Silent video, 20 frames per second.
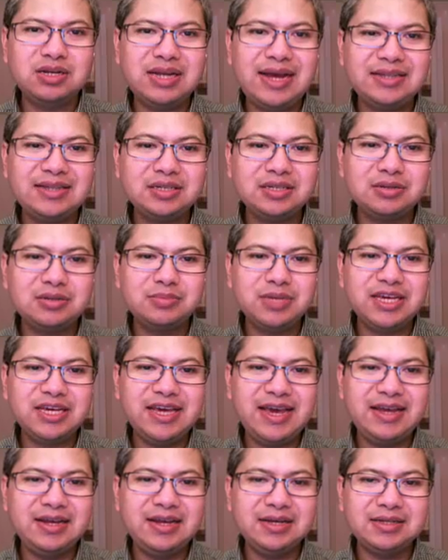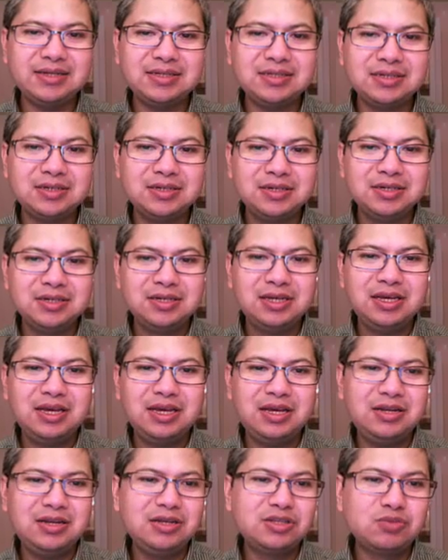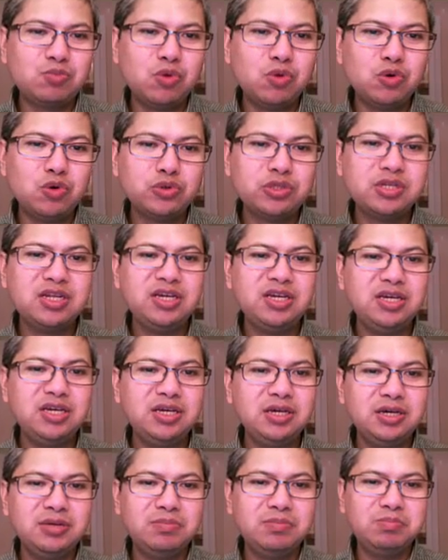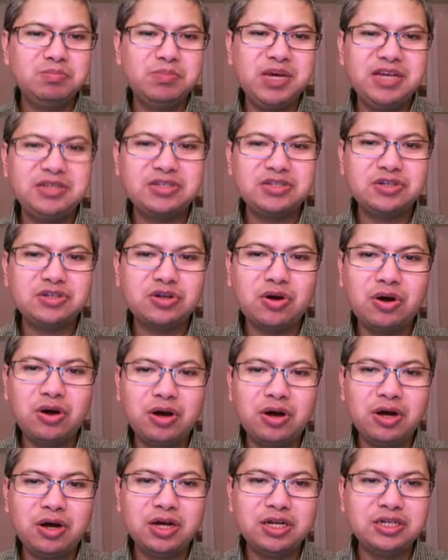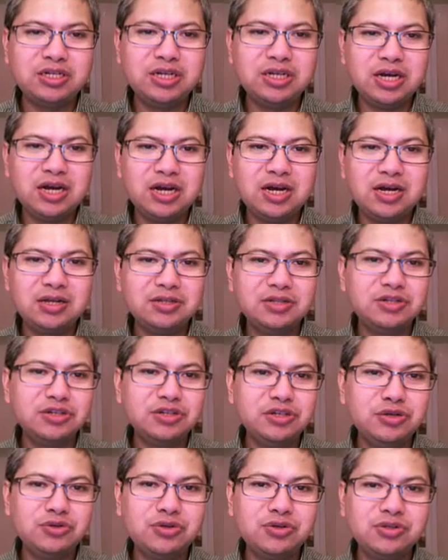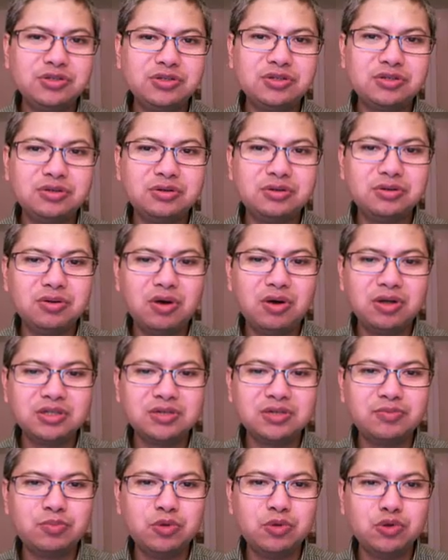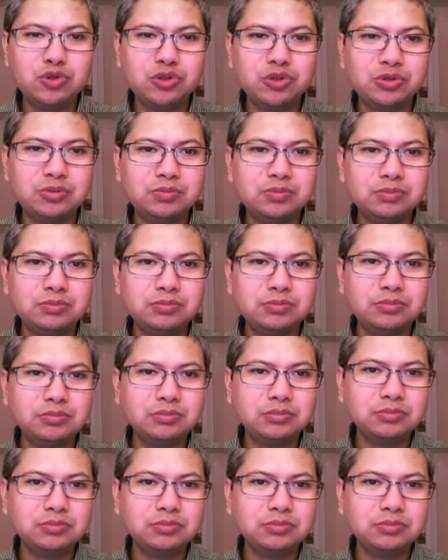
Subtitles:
in classical mechanics, and it's mostly based on the Newton's laws of motion.